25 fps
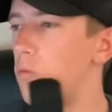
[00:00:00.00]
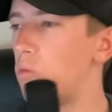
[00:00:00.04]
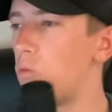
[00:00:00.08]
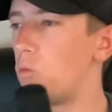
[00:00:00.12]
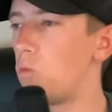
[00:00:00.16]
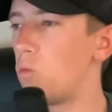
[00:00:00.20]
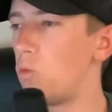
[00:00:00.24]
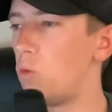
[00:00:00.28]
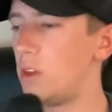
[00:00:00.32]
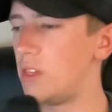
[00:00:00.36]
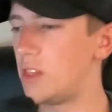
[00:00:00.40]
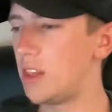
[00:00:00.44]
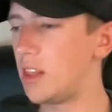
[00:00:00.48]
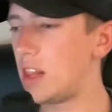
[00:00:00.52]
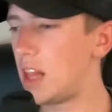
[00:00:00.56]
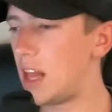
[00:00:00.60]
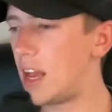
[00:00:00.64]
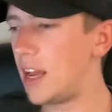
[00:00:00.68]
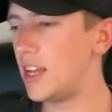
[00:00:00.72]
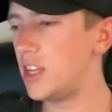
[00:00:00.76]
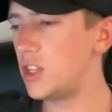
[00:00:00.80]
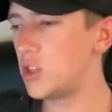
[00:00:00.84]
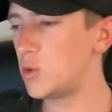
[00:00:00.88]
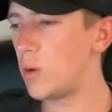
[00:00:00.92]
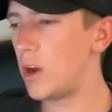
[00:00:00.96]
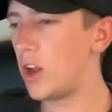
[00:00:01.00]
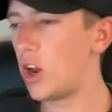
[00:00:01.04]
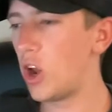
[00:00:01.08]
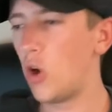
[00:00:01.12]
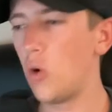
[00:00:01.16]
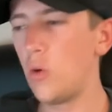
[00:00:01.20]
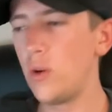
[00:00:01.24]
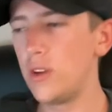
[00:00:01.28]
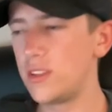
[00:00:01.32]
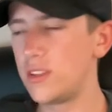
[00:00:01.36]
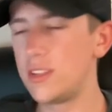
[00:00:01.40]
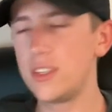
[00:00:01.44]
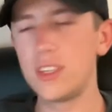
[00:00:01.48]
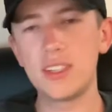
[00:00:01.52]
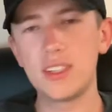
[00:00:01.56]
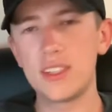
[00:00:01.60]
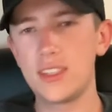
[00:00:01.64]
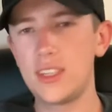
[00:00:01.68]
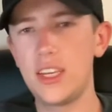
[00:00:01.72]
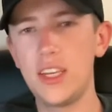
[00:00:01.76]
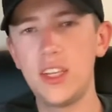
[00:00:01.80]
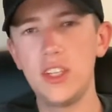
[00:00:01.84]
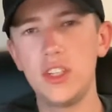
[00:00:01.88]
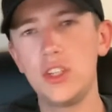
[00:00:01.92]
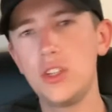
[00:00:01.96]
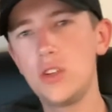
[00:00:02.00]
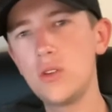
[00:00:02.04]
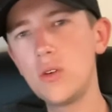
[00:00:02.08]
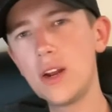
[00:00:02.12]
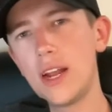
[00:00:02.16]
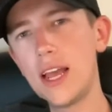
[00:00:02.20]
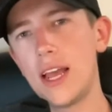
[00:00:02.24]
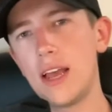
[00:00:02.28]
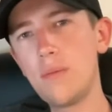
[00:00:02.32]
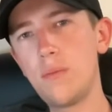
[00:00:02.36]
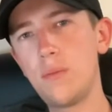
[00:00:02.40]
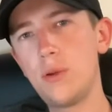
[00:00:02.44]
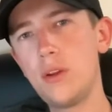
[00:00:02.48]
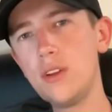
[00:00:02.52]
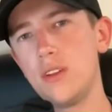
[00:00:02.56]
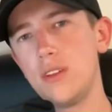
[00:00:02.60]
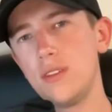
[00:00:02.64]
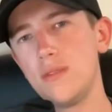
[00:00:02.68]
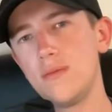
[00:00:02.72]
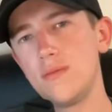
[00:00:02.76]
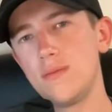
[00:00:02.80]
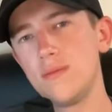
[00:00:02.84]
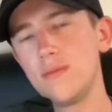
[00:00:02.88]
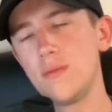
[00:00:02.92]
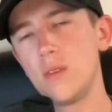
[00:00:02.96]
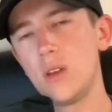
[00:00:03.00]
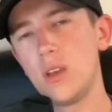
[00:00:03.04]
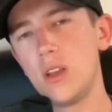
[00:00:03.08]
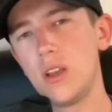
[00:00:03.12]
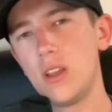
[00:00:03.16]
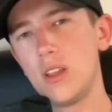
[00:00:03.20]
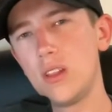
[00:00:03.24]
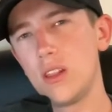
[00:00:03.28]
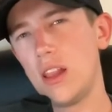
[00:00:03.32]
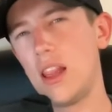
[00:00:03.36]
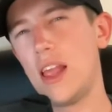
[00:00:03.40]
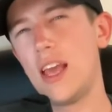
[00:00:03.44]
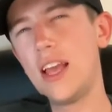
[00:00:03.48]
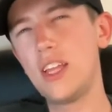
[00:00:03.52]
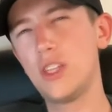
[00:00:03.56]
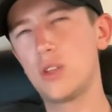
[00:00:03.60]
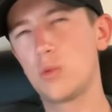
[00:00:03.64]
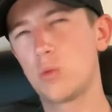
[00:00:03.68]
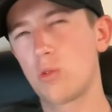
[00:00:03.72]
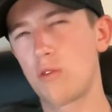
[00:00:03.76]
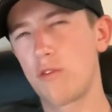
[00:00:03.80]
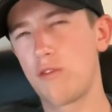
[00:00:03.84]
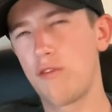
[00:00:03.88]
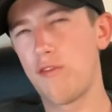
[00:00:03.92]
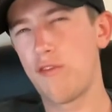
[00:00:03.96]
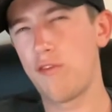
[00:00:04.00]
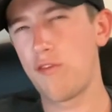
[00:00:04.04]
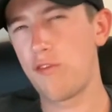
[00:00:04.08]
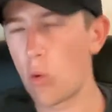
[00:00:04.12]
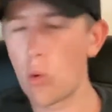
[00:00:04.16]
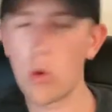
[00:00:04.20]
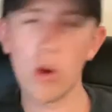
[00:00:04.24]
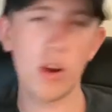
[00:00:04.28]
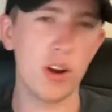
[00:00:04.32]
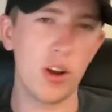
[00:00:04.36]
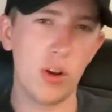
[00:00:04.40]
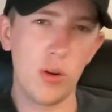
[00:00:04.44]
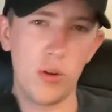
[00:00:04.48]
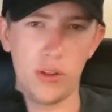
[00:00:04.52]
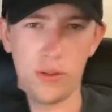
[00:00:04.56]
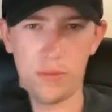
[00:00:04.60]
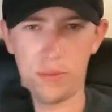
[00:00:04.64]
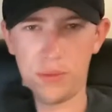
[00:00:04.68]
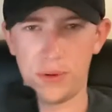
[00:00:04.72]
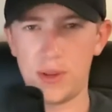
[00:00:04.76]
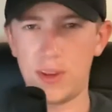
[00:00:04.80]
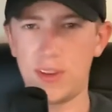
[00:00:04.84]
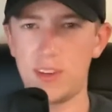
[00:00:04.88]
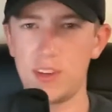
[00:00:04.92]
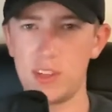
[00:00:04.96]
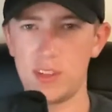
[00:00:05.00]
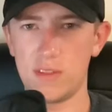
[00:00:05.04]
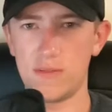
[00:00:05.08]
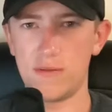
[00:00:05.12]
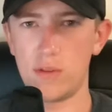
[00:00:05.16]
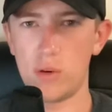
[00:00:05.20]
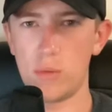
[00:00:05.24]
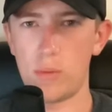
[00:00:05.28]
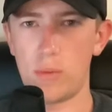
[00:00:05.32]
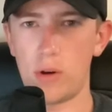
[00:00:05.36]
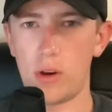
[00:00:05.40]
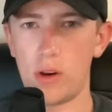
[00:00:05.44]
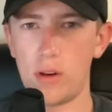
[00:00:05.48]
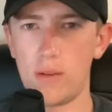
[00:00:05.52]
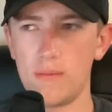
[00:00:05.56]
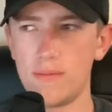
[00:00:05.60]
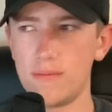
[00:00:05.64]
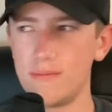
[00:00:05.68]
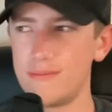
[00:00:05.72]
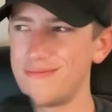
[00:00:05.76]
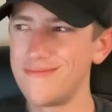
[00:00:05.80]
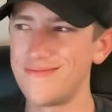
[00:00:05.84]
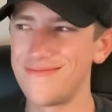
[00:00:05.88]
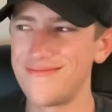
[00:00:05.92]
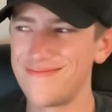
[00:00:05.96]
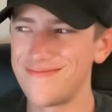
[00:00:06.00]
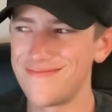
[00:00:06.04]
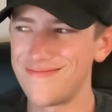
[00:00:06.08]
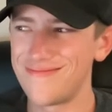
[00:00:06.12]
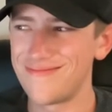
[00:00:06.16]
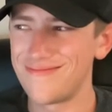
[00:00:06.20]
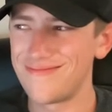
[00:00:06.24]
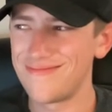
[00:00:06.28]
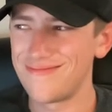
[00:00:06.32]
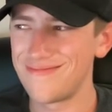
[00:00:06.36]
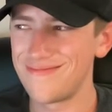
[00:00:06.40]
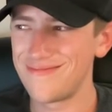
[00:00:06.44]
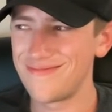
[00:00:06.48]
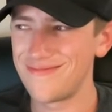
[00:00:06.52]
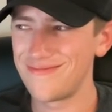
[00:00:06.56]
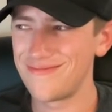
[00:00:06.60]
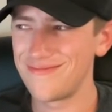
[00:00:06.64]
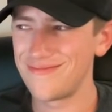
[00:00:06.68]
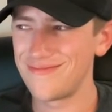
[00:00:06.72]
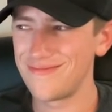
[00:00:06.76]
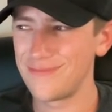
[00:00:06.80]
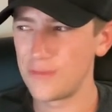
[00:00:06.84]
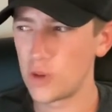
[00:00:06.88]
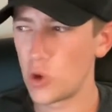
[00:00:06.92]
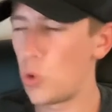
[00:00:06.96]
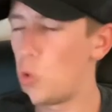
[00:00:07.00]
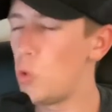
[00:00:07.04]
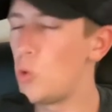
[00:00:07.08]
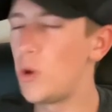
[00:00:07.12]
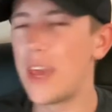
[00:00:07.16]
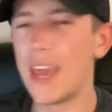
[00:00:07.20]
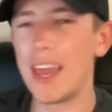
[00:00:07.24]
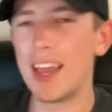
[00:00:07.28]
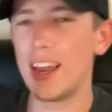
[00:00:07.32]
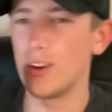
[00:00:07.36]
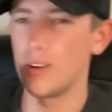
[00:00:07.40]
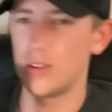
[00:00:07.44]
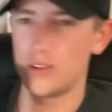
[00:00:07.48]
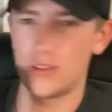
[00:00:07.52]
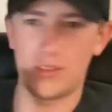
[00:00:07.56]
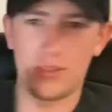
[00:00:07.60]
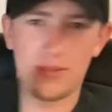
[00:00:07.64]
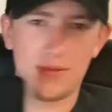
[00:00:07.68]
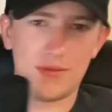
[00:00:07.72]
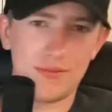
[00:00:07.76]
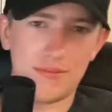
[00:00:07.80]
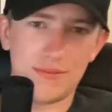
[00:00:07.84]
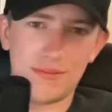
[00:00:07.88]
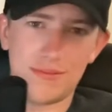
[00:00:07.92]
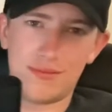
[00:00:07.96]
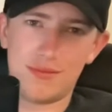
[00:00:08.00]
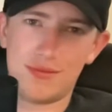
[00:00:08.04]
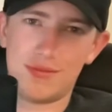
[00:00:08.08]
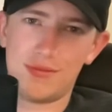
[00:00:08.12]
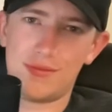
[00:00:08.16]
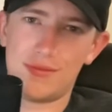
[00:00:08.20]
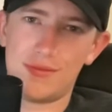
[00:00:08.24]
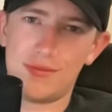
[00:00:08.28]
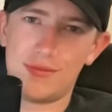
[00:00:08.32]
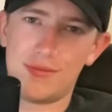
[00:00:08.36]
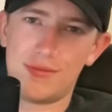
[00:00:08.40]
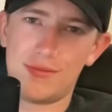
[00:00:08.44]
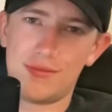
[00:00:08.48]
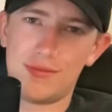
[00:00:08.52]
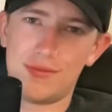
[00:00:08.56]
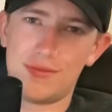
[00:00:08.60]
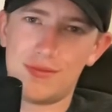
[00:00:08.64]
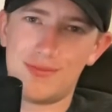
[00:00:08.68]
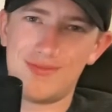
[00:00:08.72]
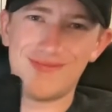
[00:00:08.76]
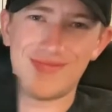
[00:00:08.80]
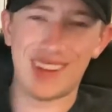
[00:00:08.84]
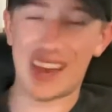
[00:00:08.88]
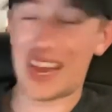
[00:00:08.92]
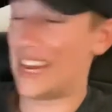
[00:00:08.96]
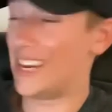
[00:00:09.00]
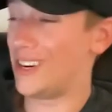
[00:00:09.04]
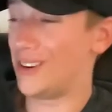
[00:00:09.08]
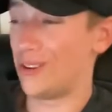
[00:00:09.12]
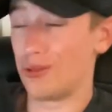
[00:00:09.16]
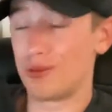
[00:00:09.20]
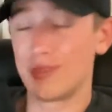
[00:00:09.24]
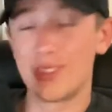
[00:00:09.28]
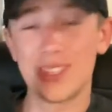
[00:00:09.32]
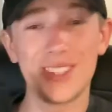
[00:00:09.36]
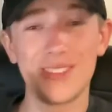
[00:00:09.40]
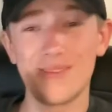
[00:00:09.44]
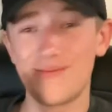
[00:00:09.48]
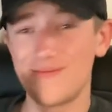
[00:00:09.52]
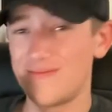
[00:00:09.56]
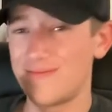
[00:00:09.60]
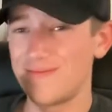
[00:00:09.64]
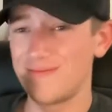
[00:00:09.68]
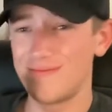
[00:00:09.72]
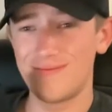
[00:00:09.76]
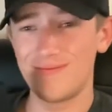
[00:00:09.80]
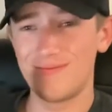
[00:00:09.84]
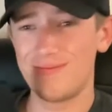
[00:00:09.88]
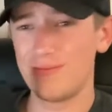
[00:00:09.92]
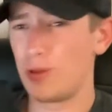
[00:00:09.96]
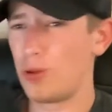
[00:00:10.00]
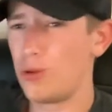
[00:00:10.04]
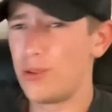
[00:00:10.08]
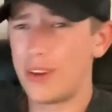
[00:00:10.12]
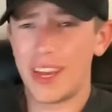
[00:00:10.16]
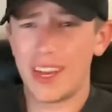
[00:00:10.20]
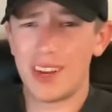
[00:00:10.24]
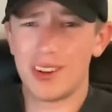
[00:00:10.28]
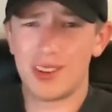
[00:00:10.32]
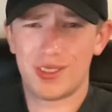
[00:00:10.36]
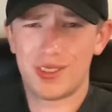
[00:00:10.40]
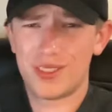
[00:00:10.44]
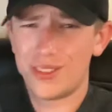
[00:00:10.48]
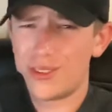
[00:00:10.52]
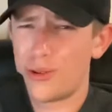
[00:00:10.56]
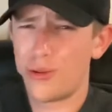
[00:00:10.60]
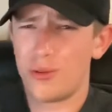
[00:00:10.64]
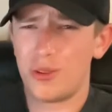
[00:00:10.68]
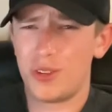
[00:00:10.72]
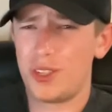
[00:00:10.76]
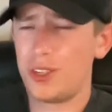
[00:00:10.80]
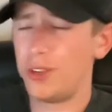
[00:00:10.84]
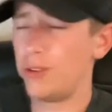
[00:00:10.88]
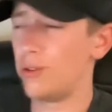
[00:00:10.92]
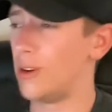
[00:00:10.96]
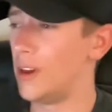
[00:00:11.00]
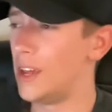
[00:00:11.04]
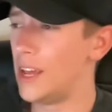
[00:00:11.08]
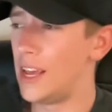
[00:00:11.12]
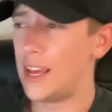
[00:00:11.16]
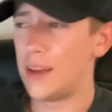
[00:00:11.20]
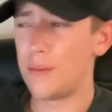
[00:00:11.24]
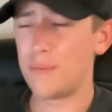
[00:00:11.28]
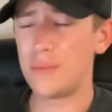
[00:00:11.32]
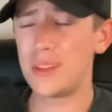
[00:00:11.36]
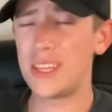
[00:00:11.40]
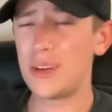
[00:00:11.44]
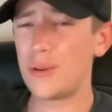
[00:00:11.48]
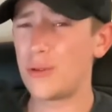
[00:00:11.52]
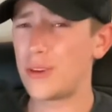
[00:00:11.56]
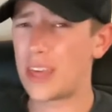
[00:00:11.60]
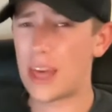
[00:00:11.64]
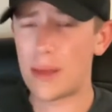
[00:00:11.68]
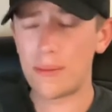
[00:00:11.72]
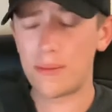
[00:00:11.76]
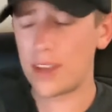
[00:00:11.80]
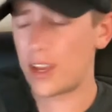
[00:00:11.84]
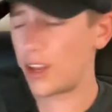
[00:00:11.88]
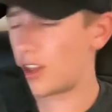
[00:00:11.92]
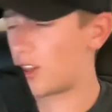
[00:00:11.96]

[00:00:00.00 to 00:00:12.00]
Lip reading: When the Lions went 0-16, do you know what happened? The Lions were 4-0 in preseason football. Who cares? I don't. Who cares? 0-2. But they kept it